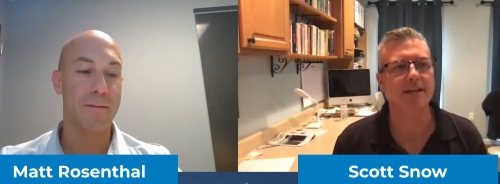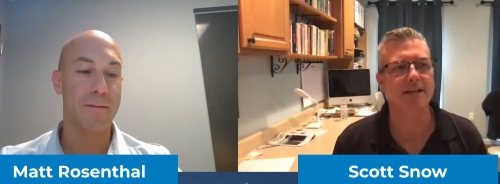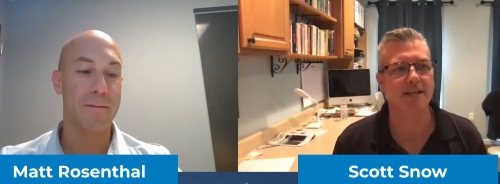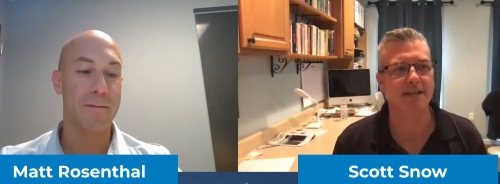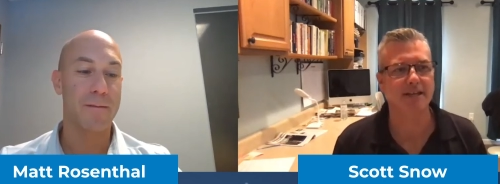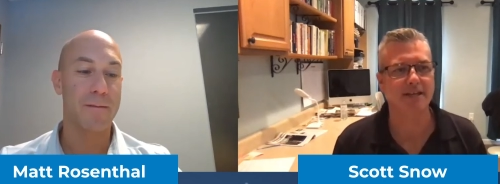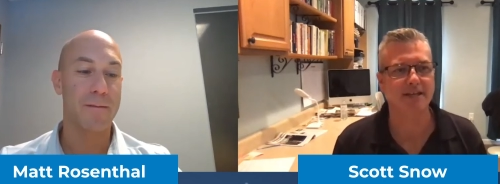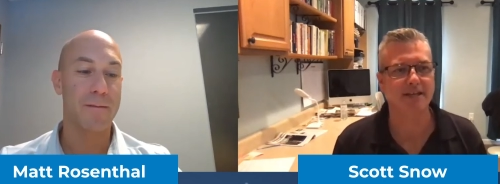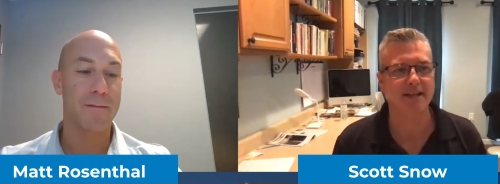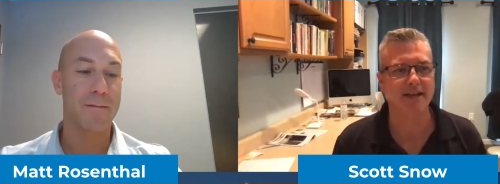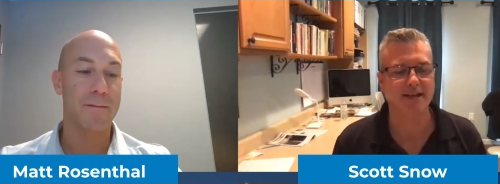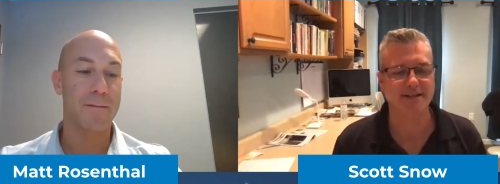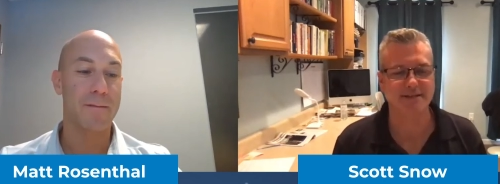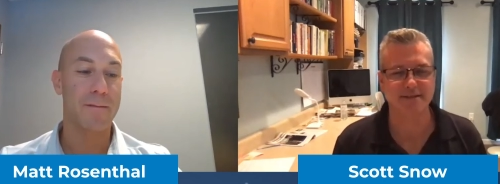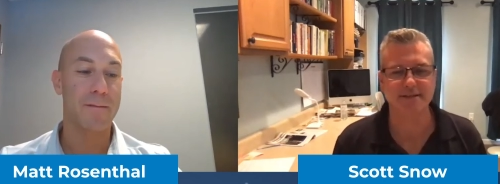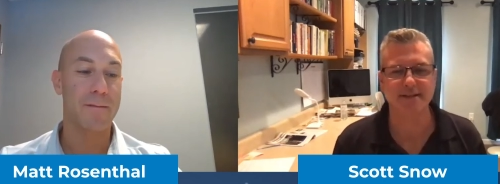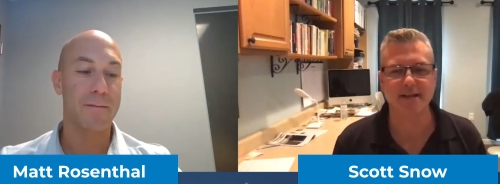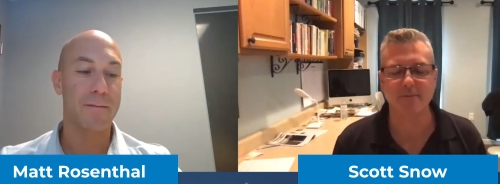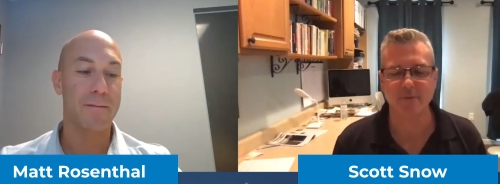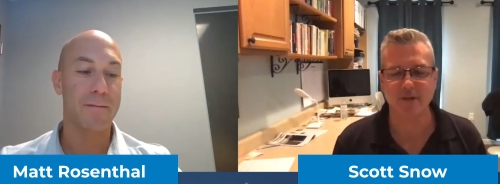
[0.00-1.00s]
Speaker 1: And as
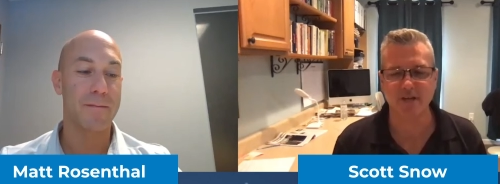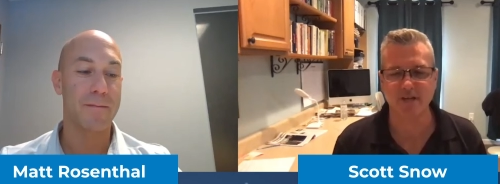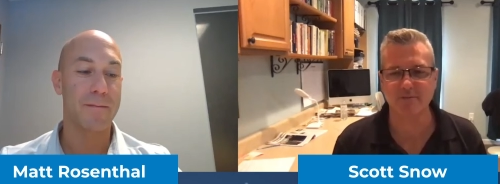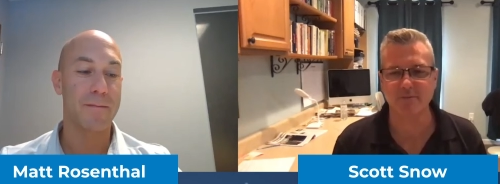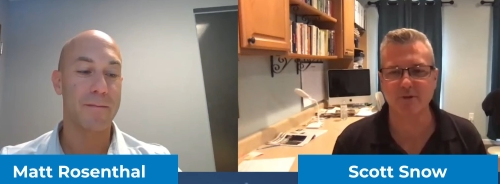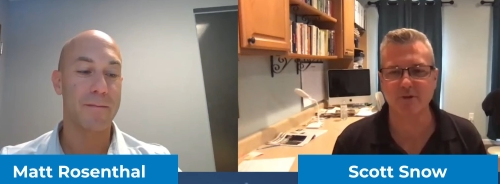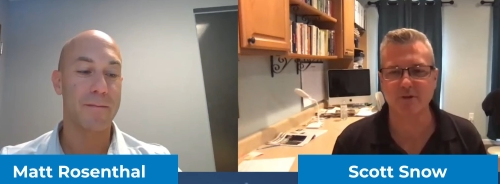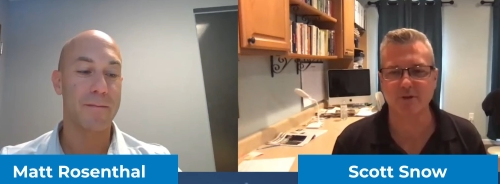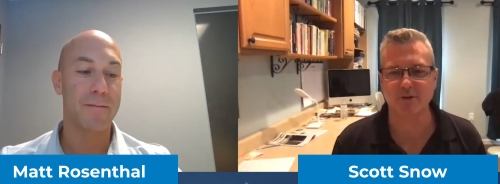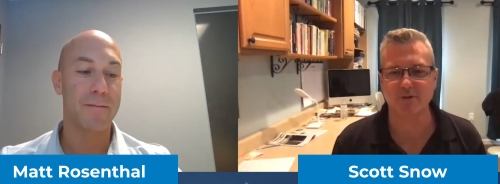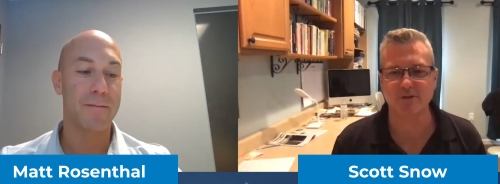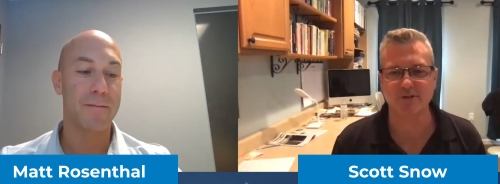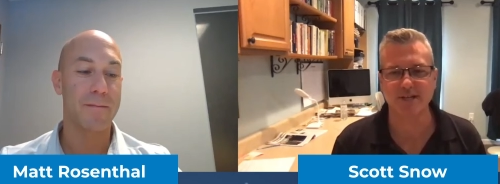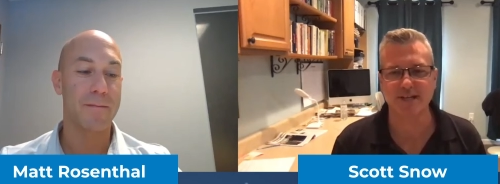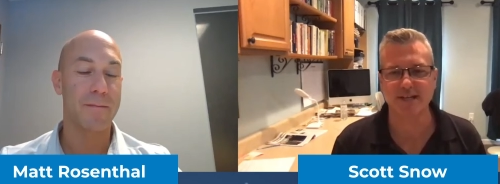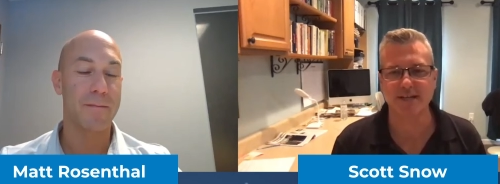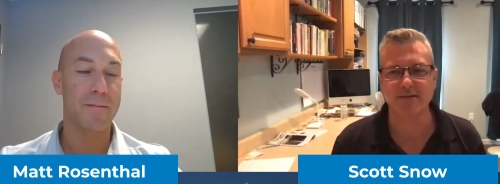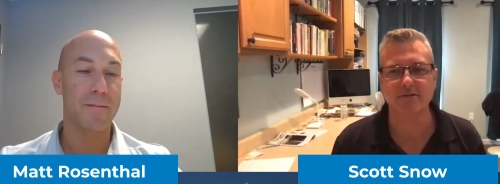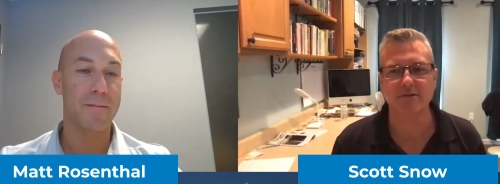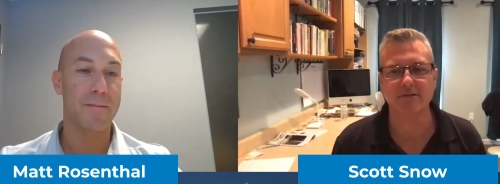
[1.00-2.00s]
a time management coach,
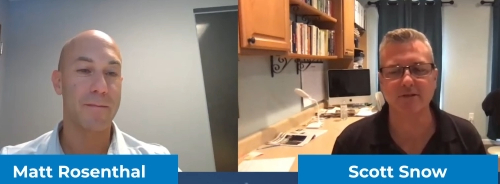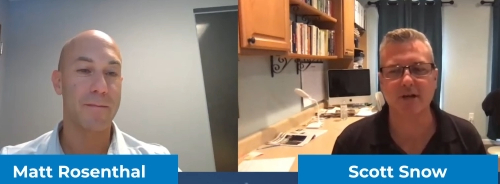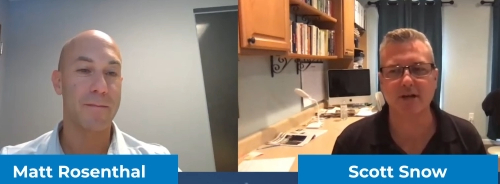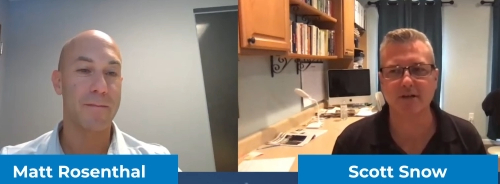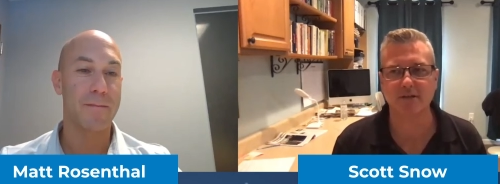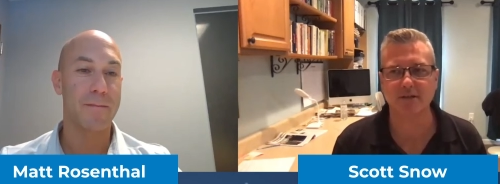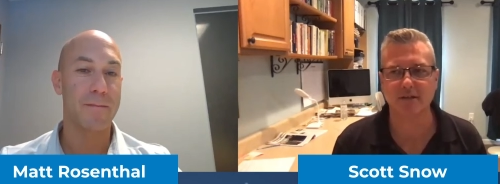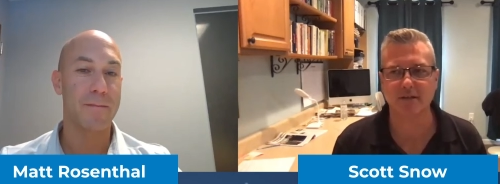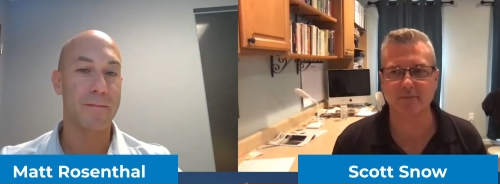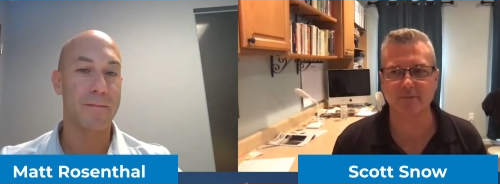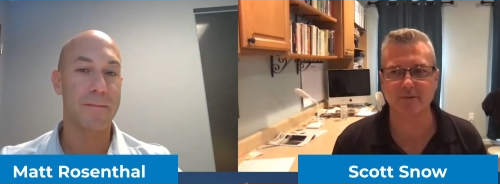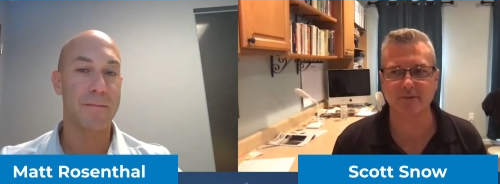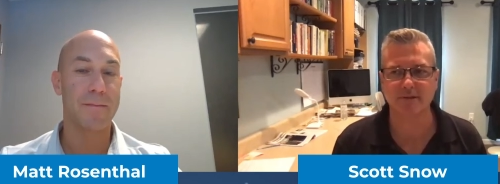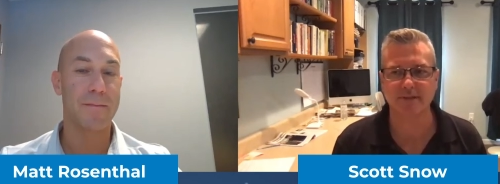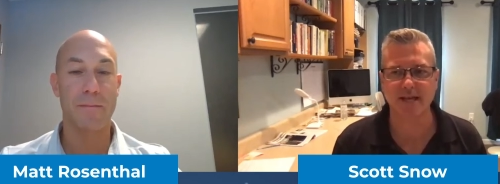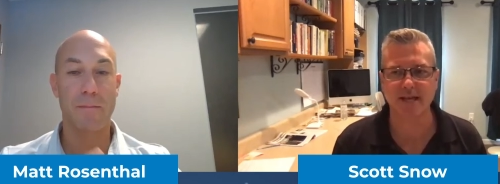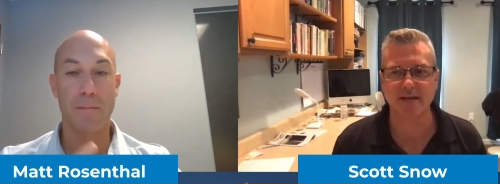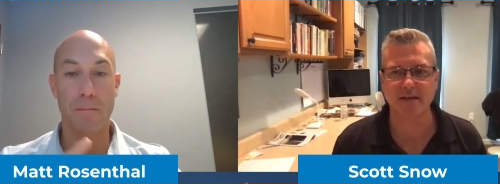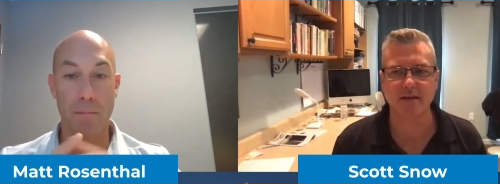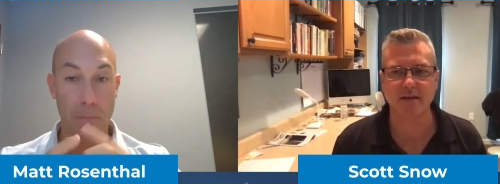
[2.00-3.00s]
I talk a lot about
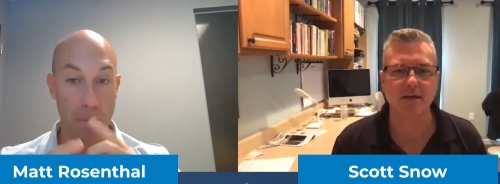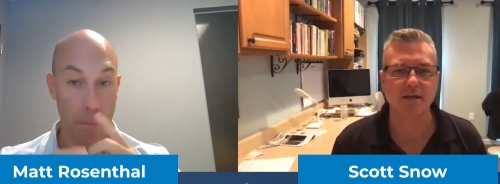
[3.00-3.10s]
that.